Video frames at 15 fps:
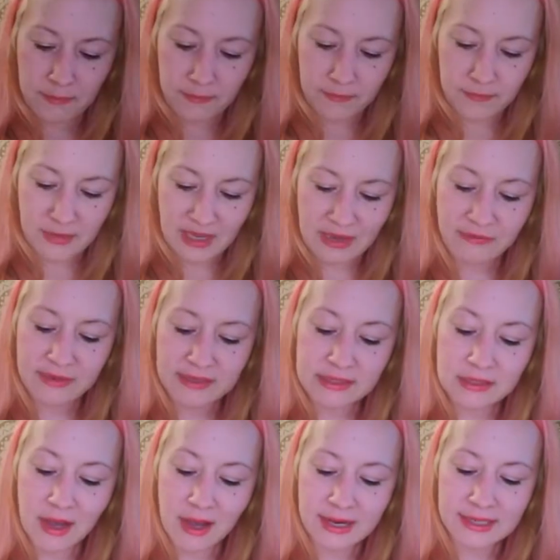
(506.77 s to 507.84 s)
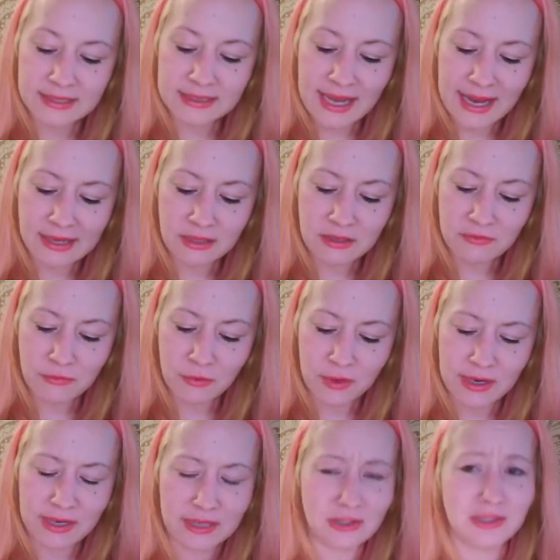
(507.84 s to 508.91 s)
If it's not exactly 4
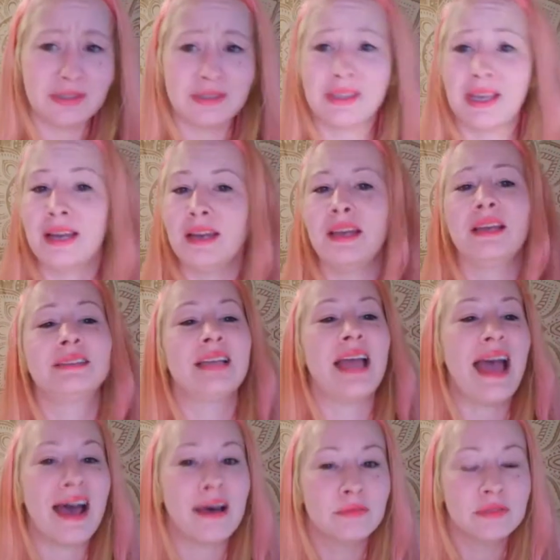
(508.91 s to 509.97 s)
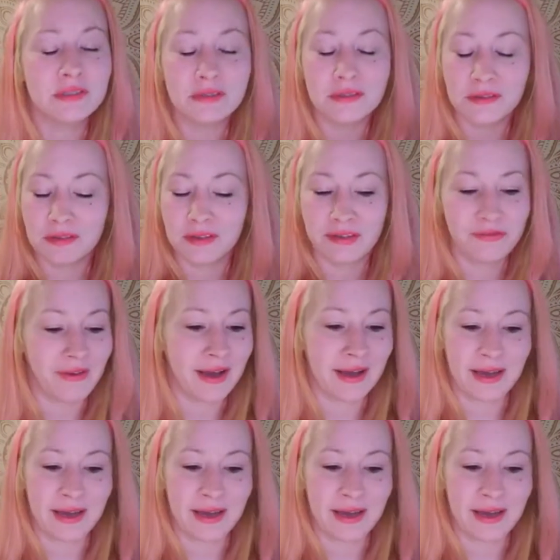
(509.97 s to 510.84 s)
inches, that is absolutely fine.